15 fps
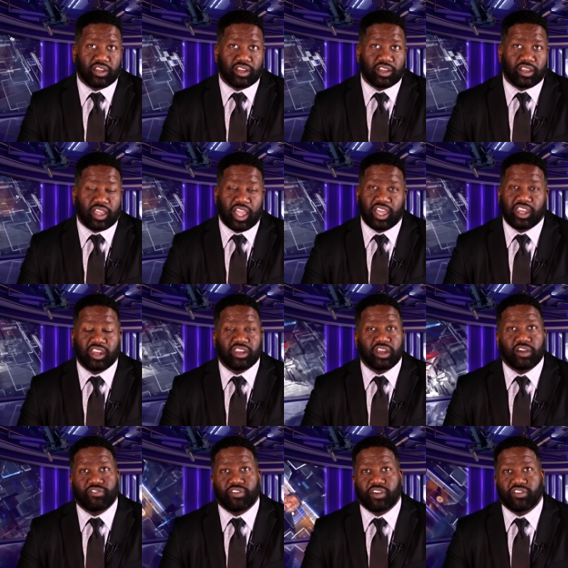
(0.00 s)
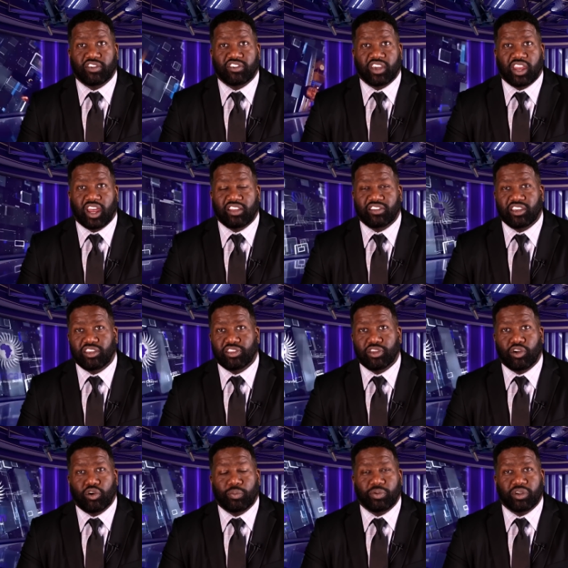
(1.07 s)
Can't get enough of it. Shout out to
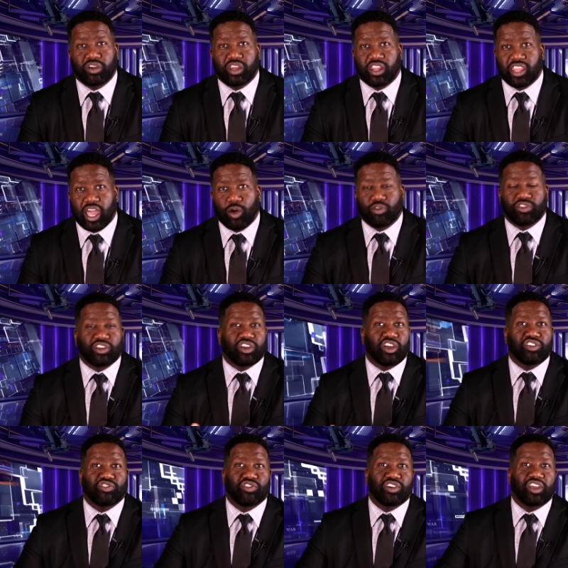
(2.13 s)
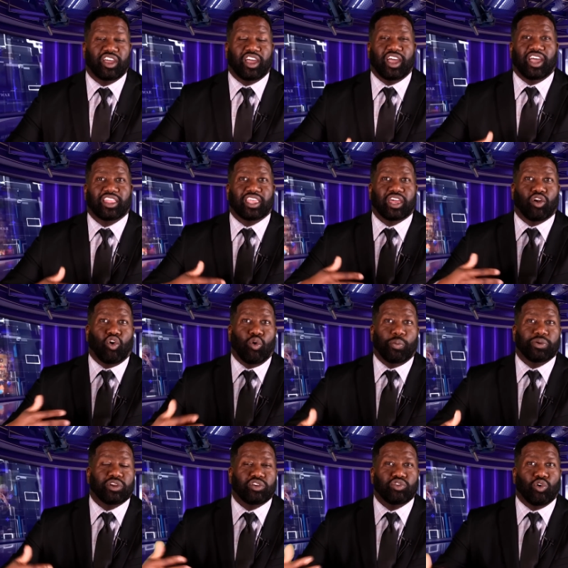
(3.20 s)
Ethiopia. That that was a country that
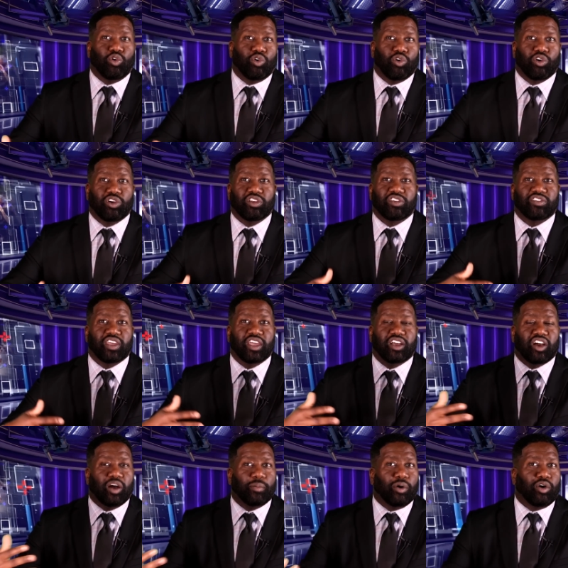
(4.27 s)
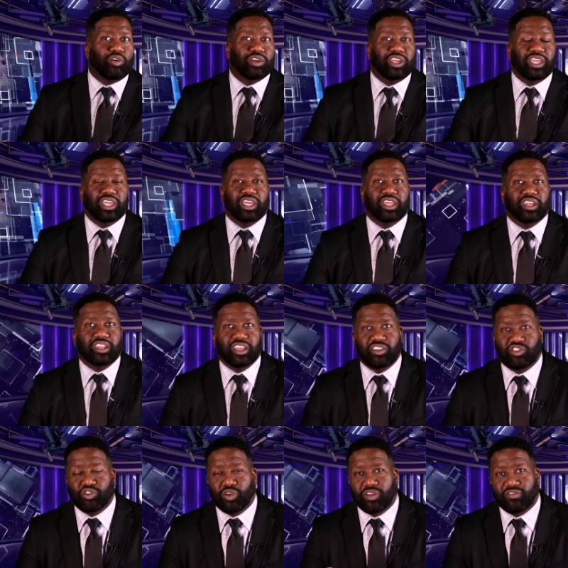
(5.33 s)
opened the door to say, "Come on in,"
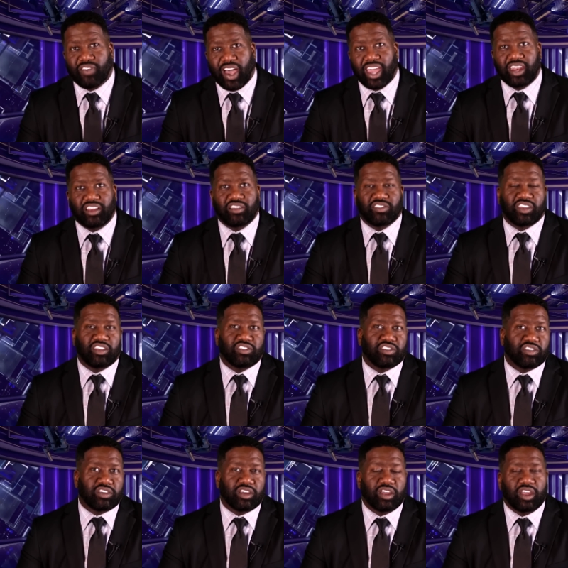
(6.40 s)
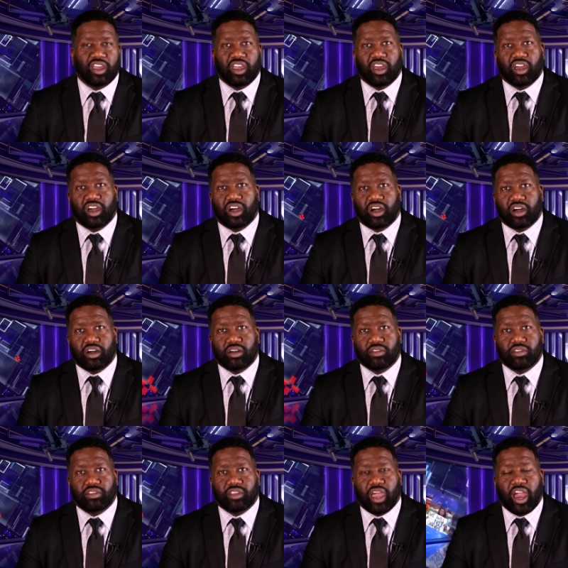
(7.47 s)
to invite us into the uh,
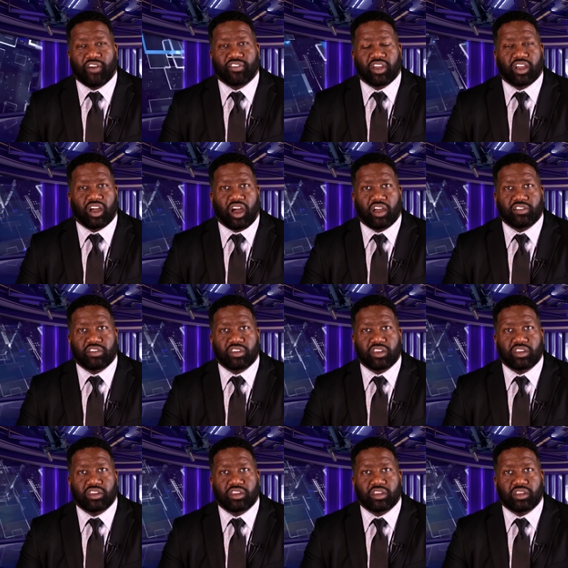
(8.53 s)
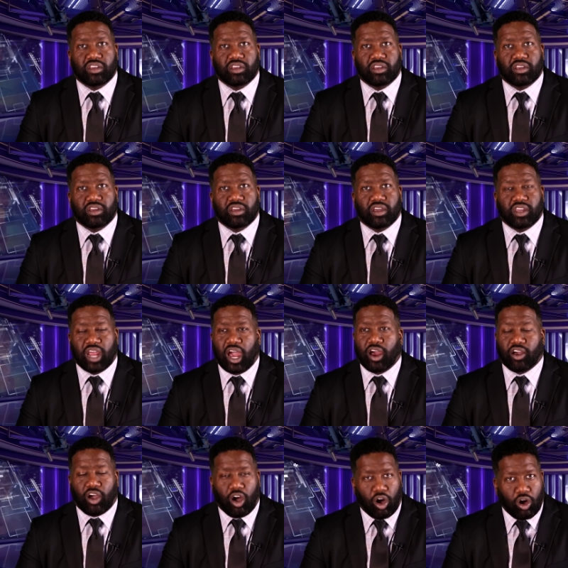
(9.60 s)
the African continent. And
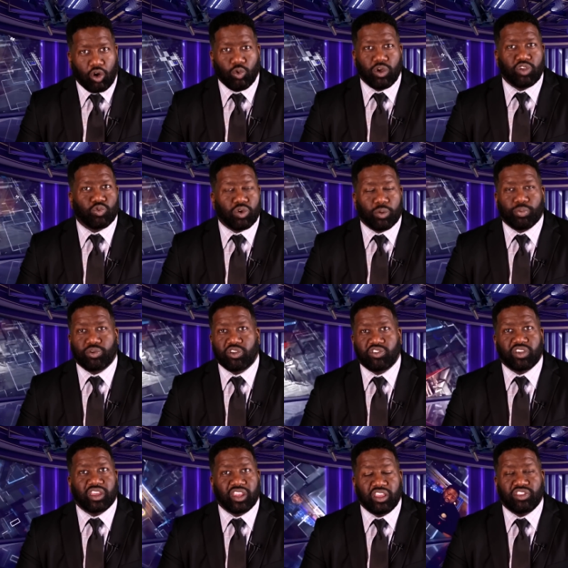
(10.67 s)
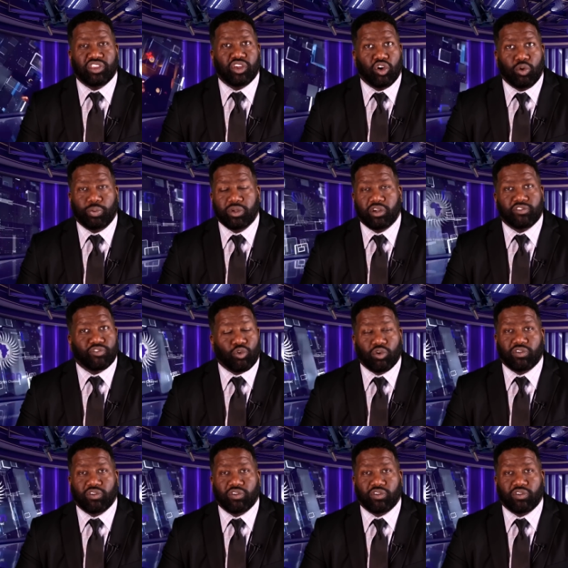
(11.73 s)
I always will appreciate Ethiopia for